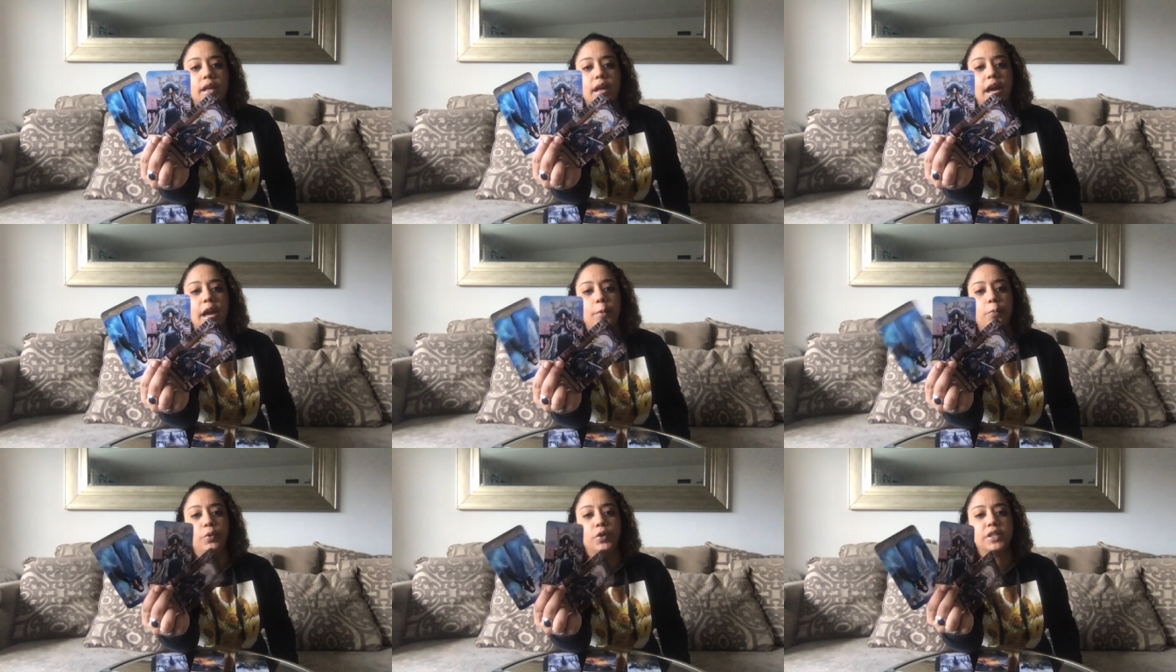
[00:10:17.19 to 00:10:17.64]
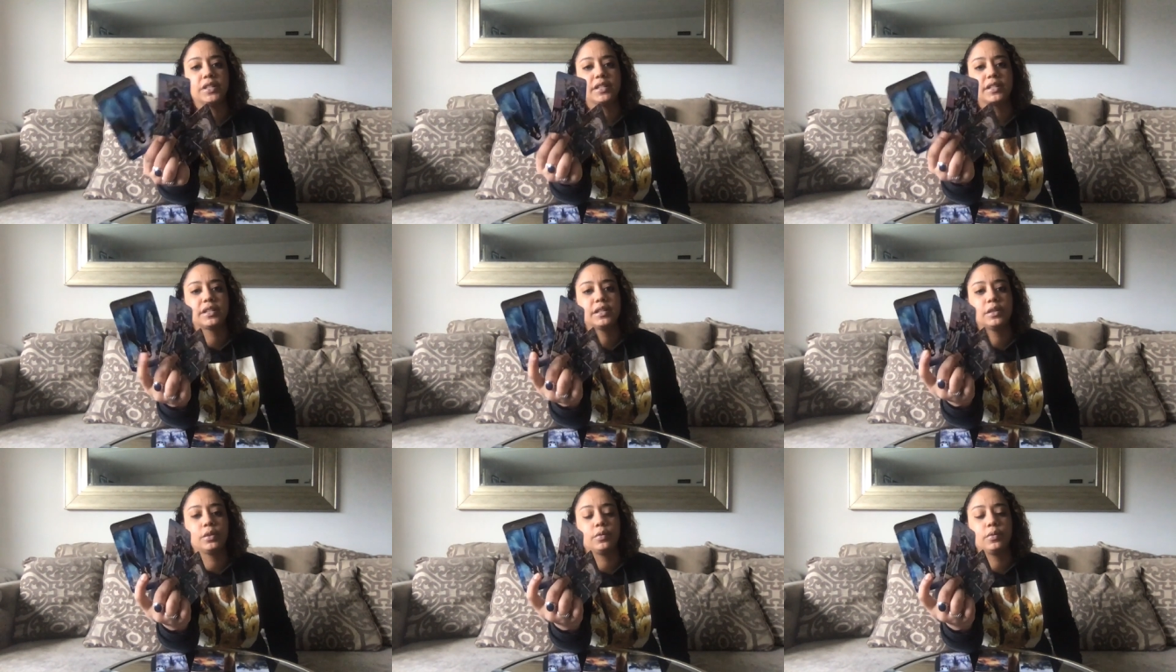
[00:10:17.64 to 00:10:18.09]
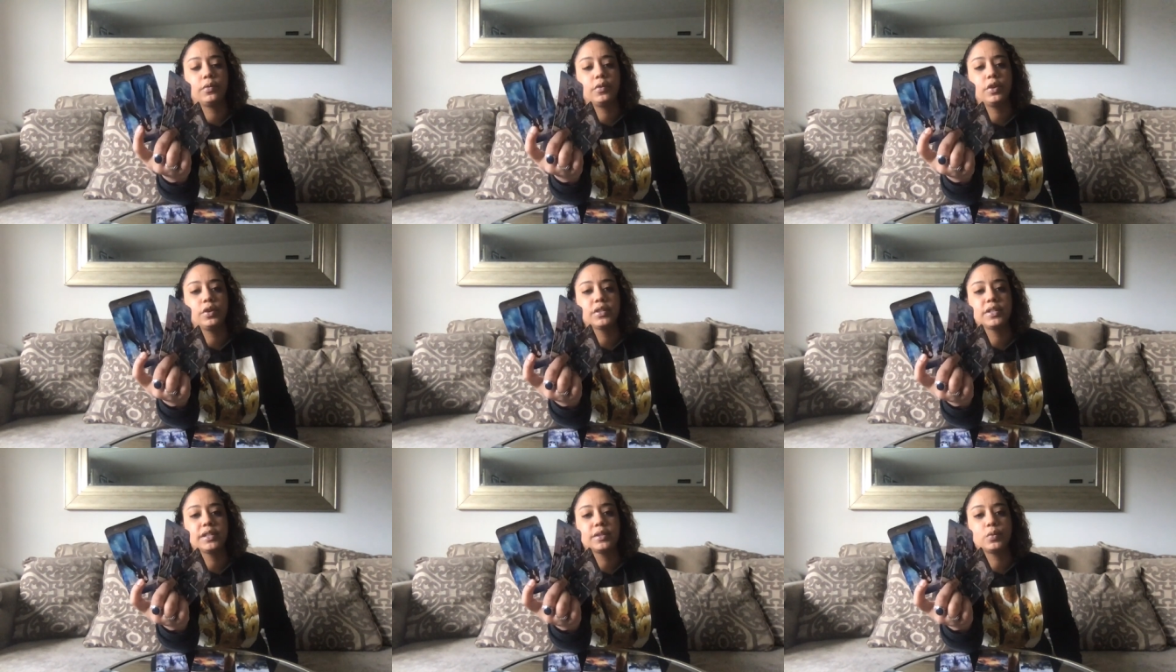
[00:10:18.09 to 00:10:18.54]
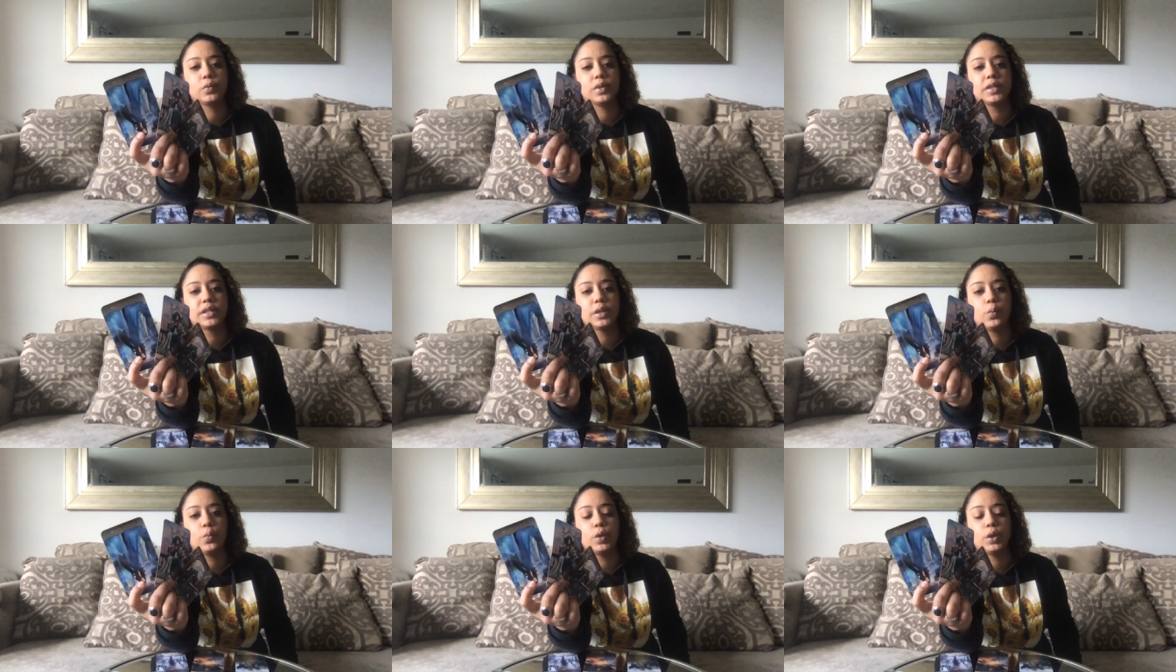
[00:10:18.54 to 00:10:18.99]
High Priestess in the reverse is when
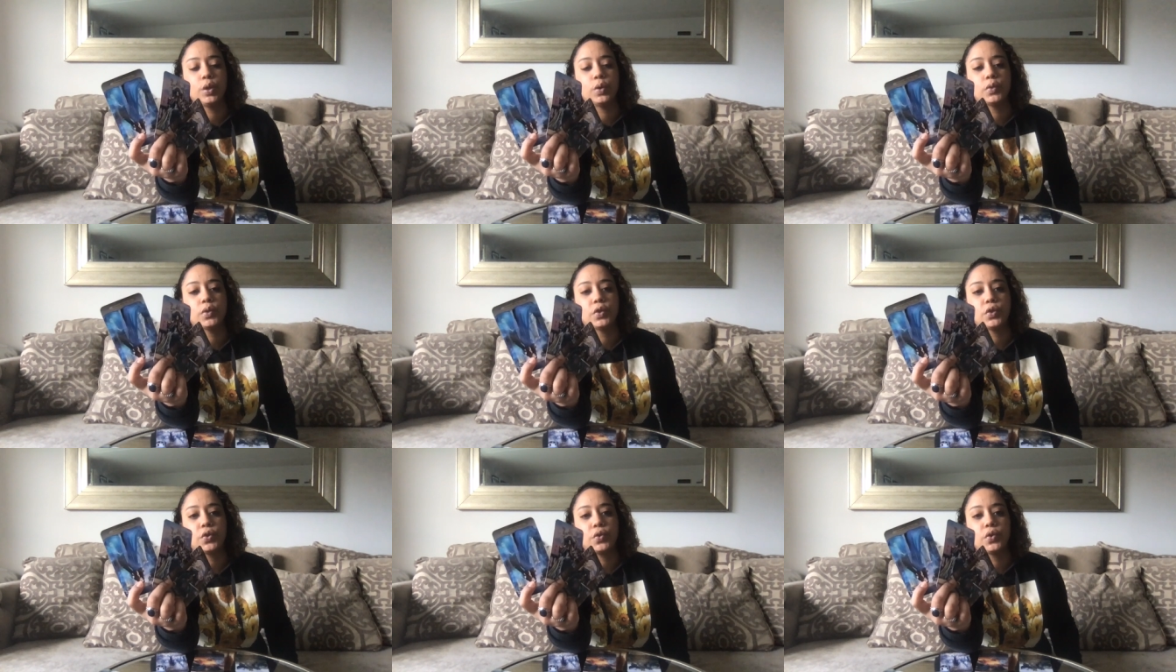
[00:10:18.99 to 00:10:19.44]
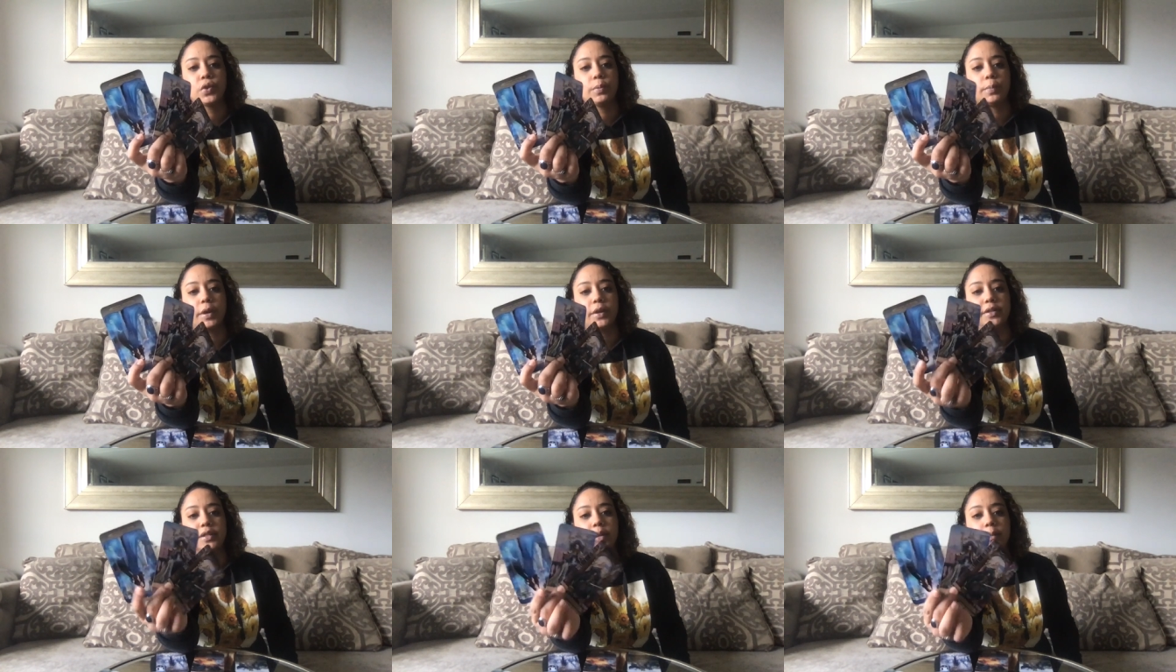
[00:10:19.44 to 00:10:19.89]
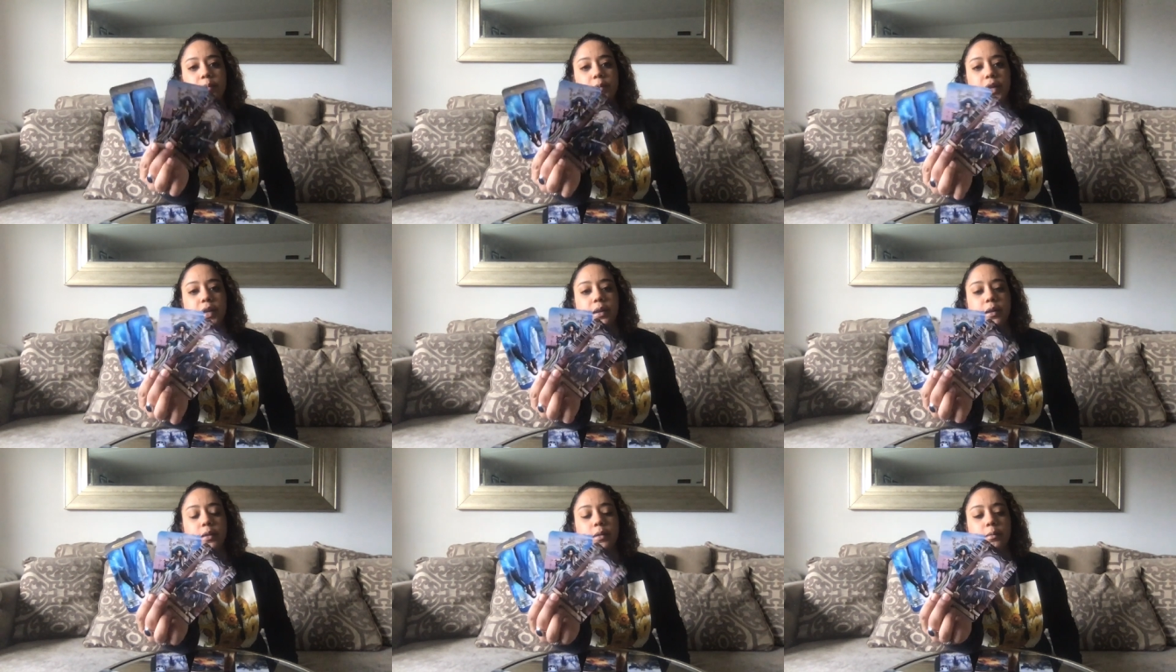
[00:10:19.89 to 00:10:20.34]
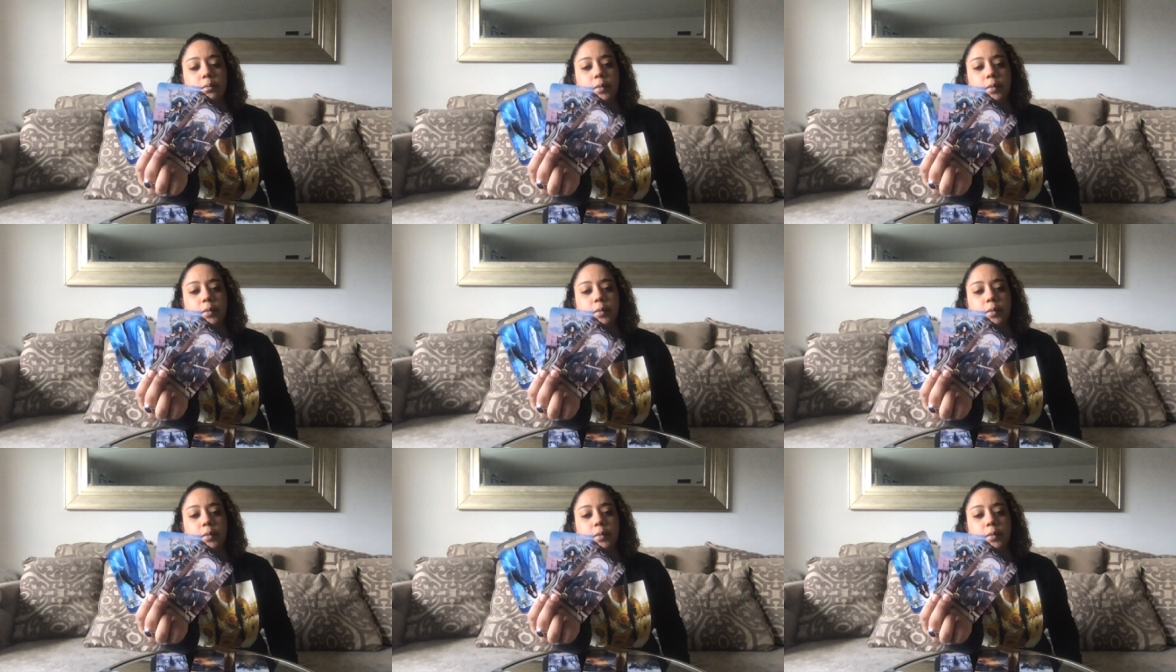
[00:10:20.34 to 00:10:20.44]
someone knows the truth about something.